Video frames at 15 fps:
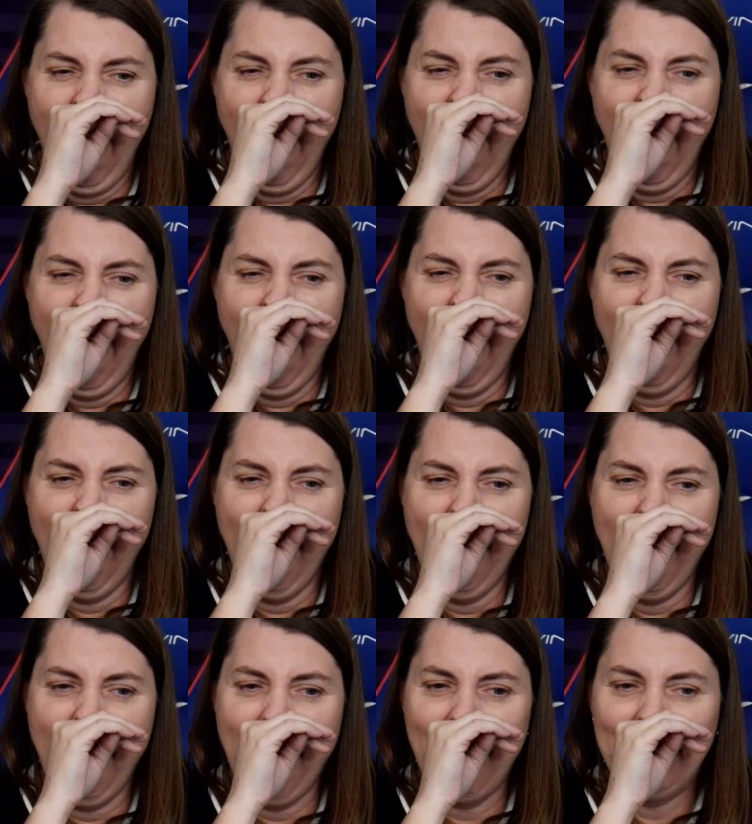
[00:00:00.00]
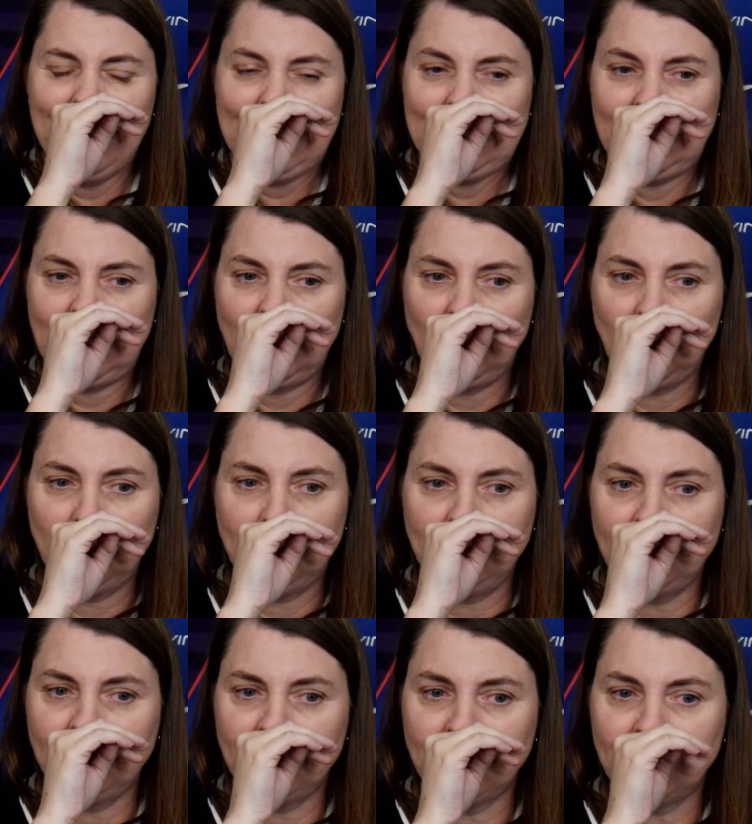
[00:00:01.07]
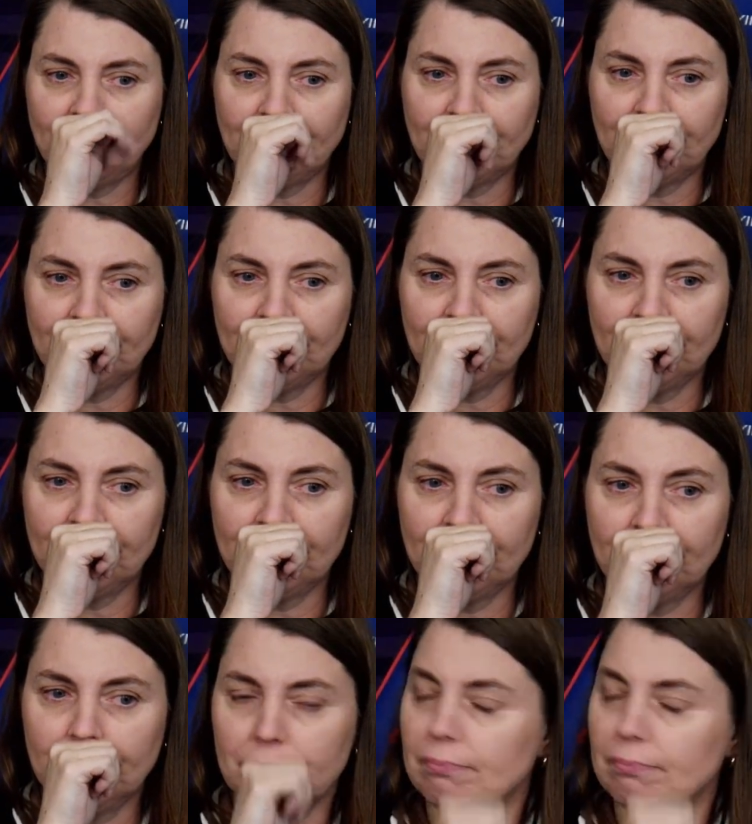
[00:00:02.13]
[no speech]